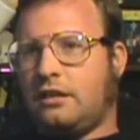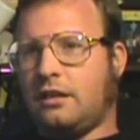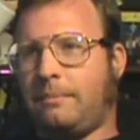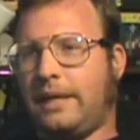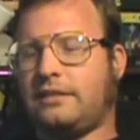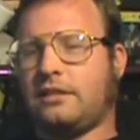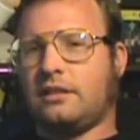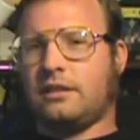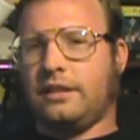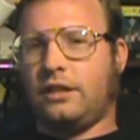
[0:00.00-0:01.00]
to
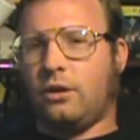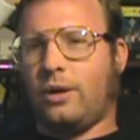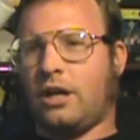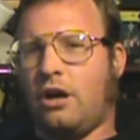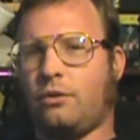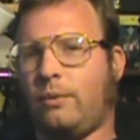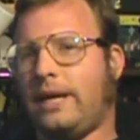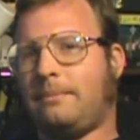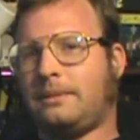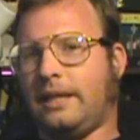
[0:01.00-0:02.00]
basically going all the
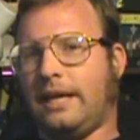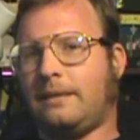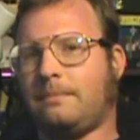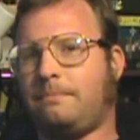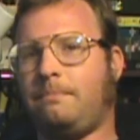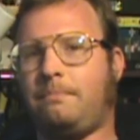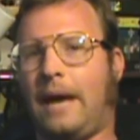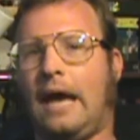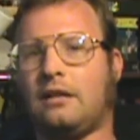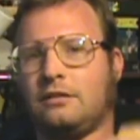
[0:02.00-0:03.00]
way up to like
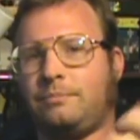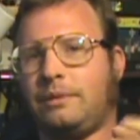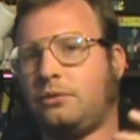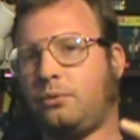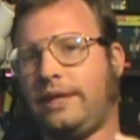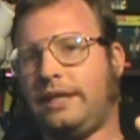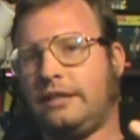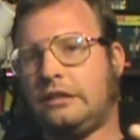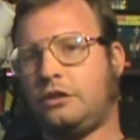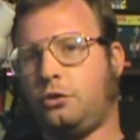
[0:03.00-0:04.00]
battles
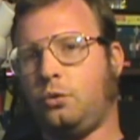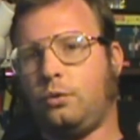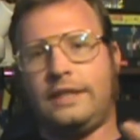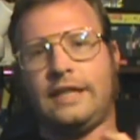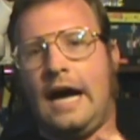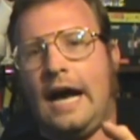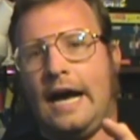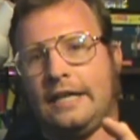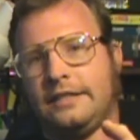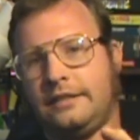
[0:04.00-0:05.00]
between two
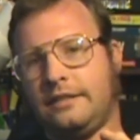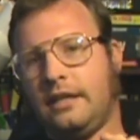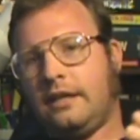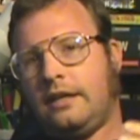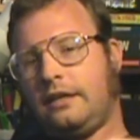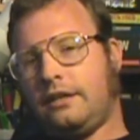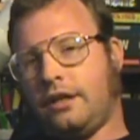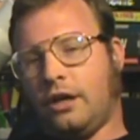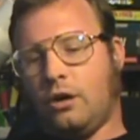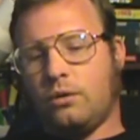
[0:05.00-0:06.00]
gods,
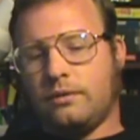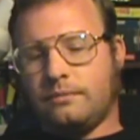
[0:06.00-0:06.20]
you know.